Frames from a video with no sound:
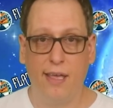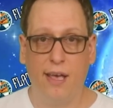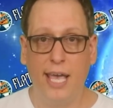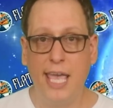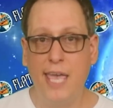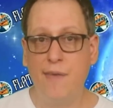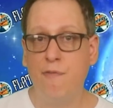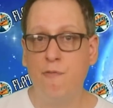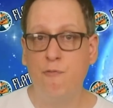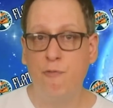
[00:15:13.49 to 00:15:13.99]

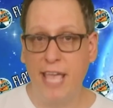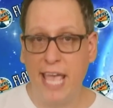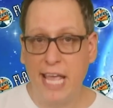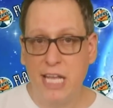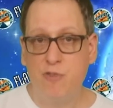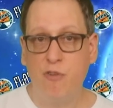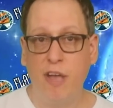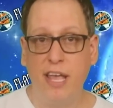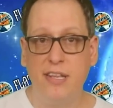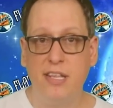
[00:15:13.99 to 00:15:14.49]
I even
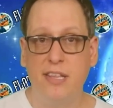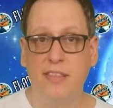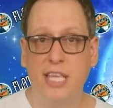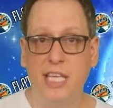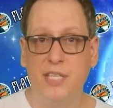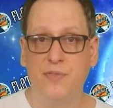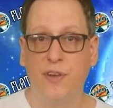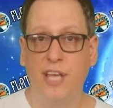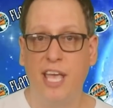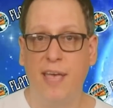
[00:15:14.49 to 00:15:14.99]
reiterated
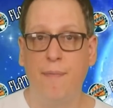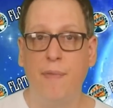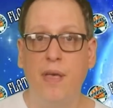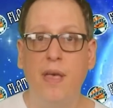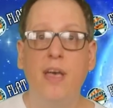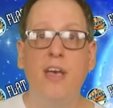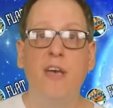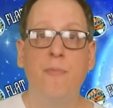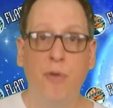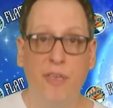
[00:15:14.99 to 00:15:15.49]
these for
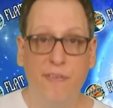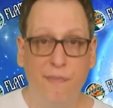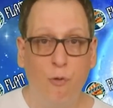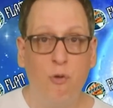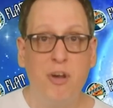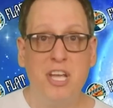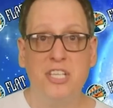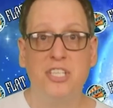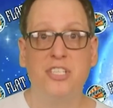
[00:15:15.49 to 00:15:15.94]
him before